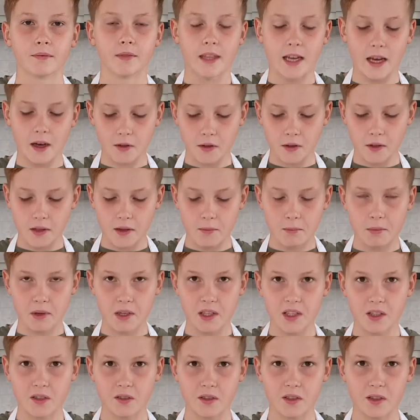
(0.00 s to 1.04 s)
Now that the
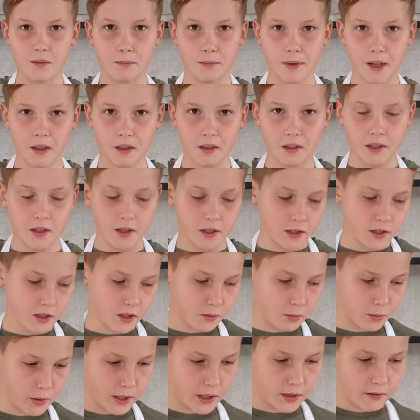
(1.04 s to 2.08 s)
butter is melted,
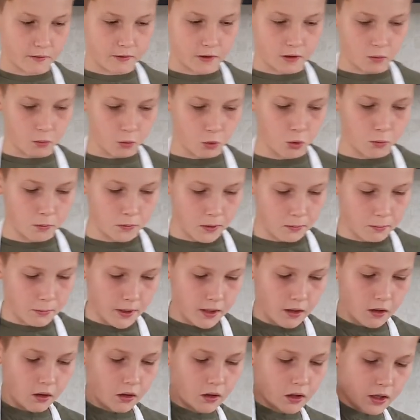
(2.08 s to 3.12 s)
we have to warm the
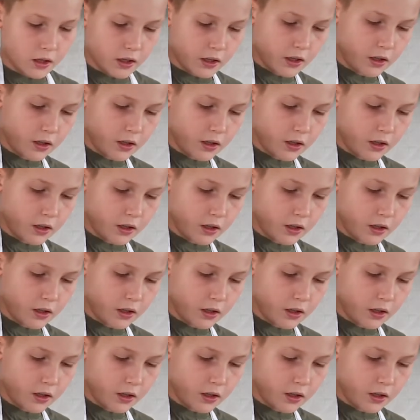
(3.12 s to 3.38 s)
milk